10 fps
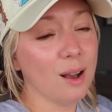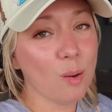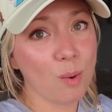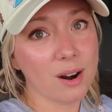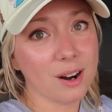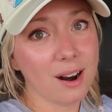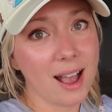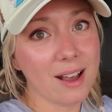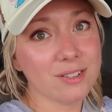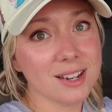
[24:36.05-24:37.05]

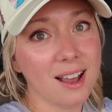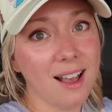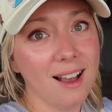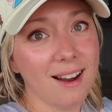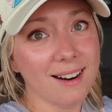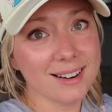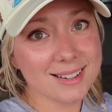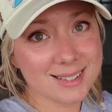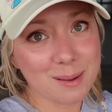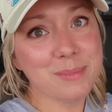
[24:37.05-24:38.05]
watercraft are
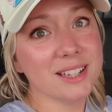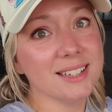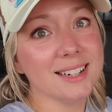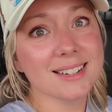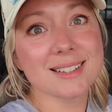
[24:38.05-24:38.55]
something